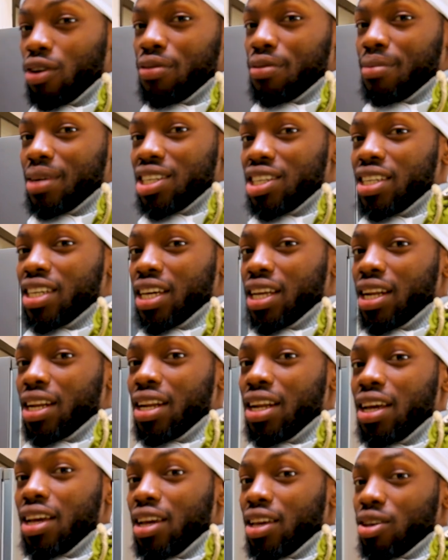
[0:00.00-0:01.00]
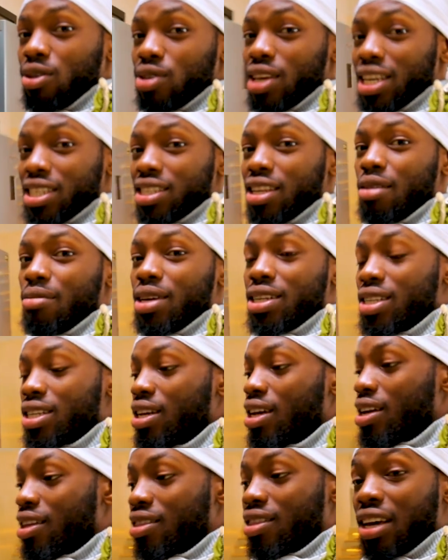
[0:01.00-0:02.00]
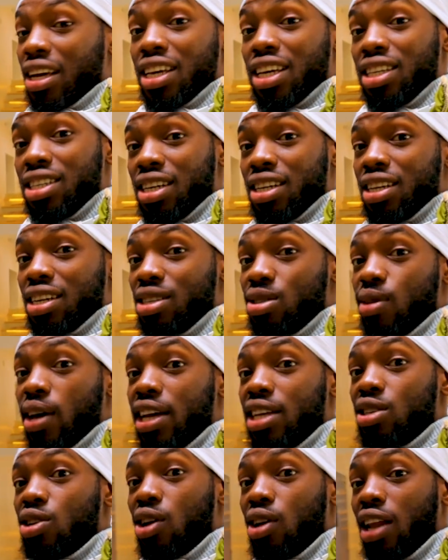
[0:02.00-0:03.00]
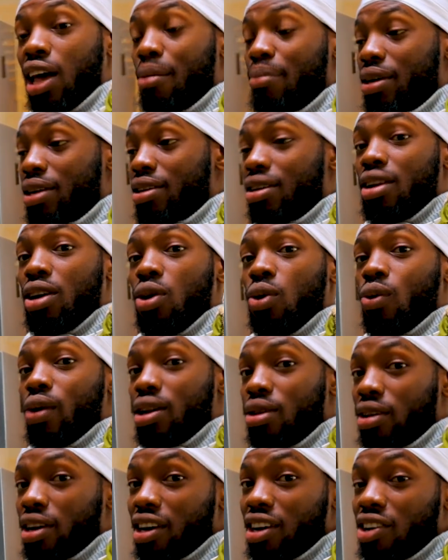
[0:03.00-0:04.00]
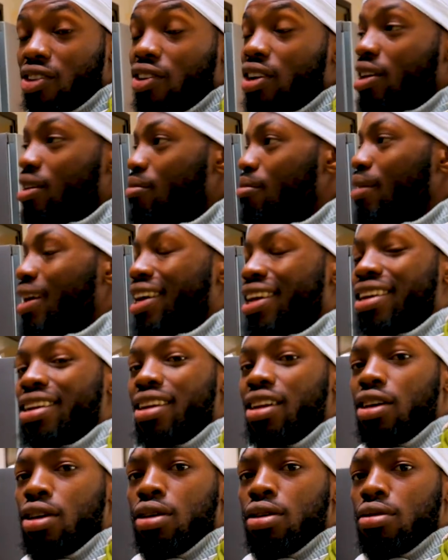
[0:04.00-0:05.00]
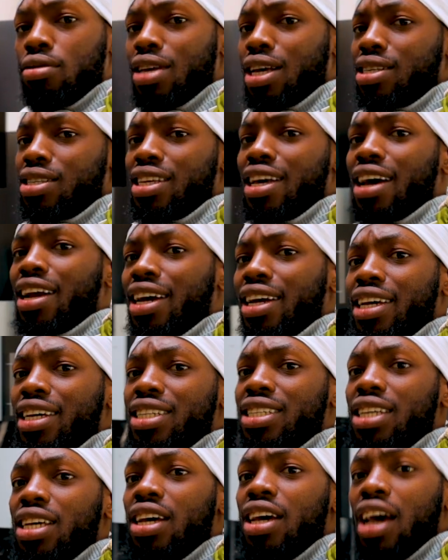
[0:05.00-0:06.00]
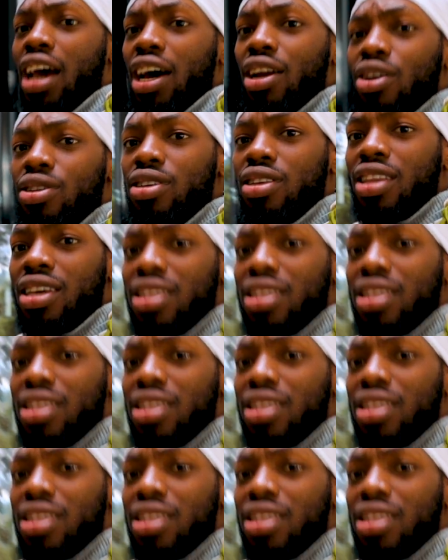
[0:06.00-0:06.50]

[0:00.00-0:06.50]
coffee machine, you just name it. The kitchen is where it's all up, and when you're hungry, man, you just gotta eat. And also